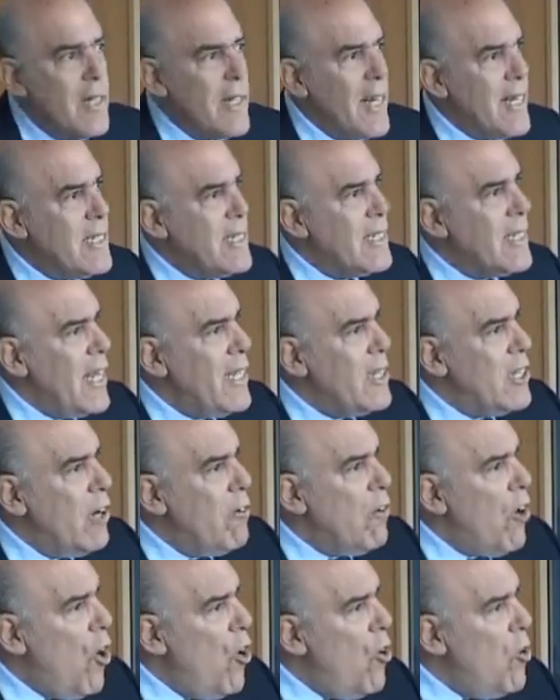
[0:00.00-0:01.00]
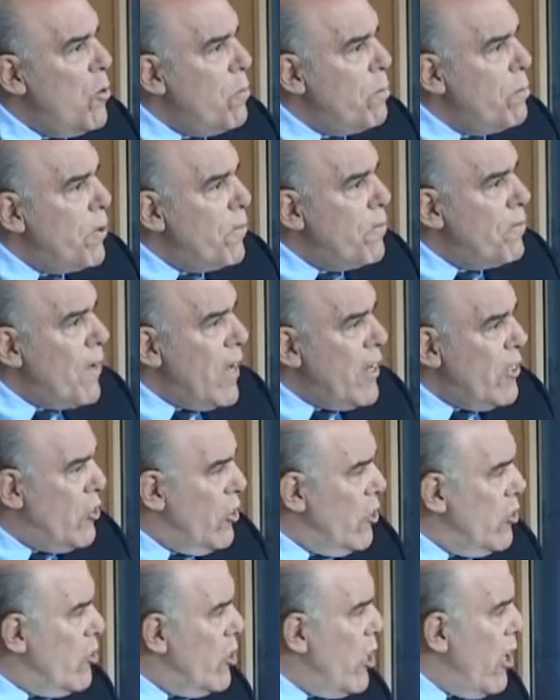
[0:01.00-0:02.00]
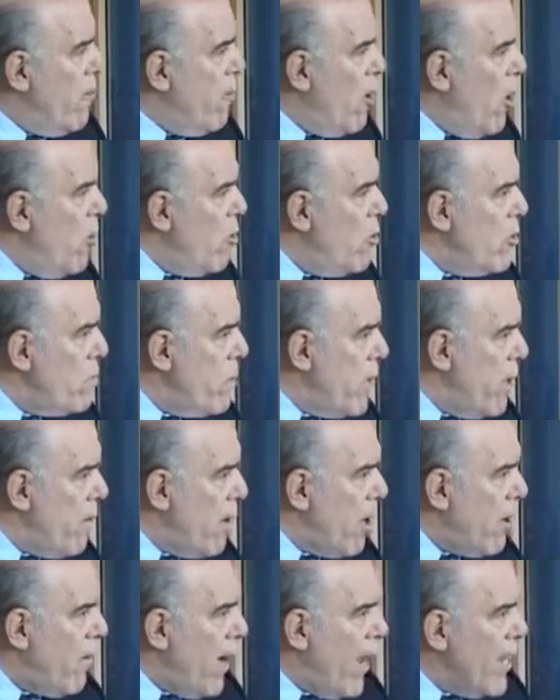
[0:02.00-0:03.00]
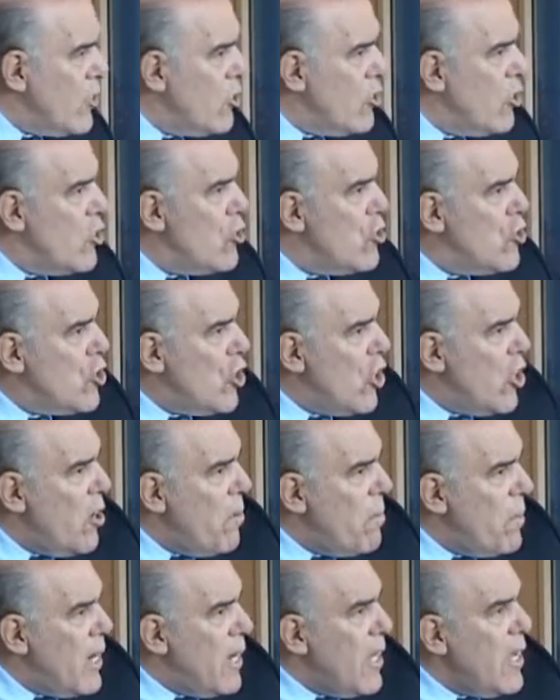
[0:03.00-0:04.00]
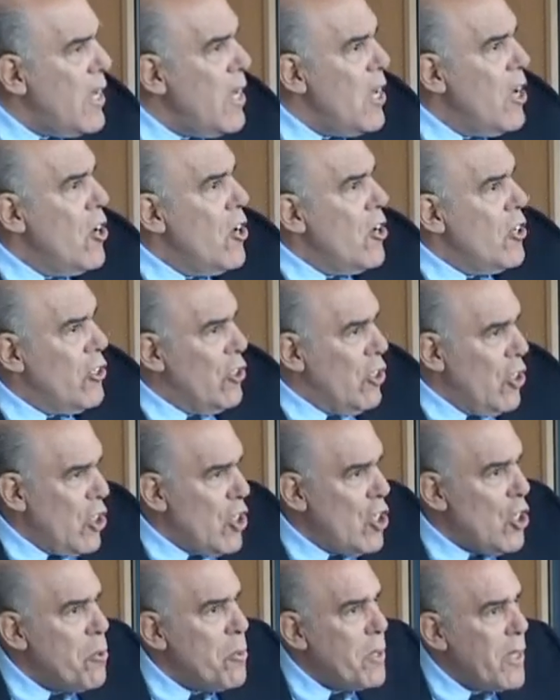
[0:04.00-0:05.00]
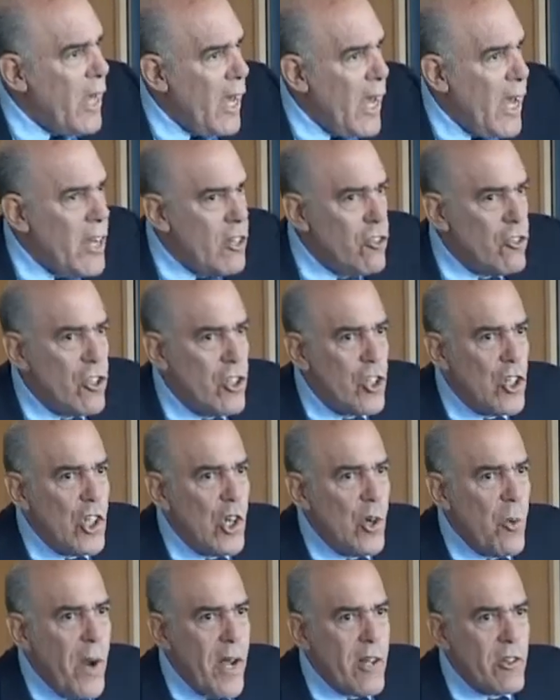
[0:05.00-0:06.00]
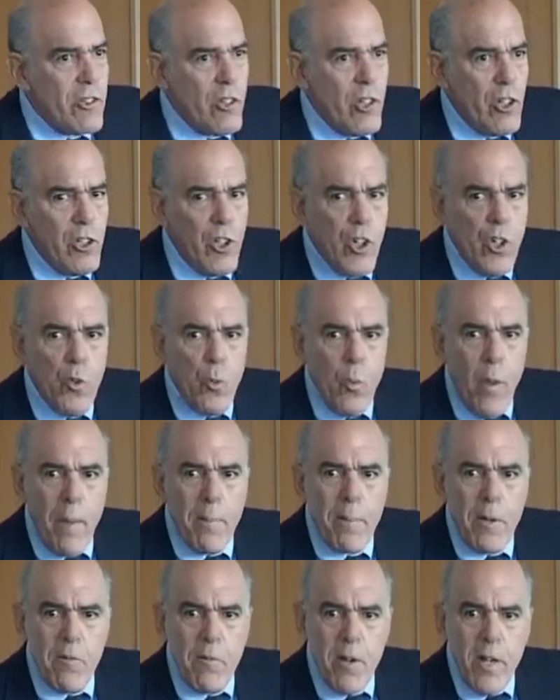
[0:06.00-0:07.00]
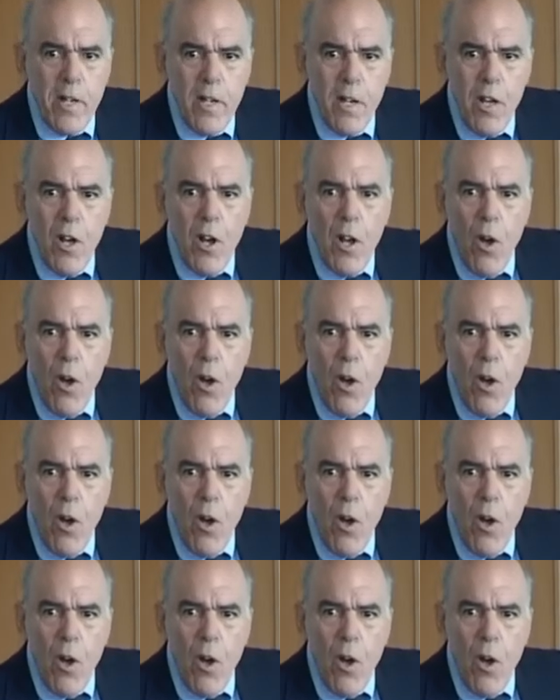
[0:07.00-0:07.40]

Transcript: They sent their own professors, their own bureaucrats to Germany, to the UK, to the US to learn weaponry,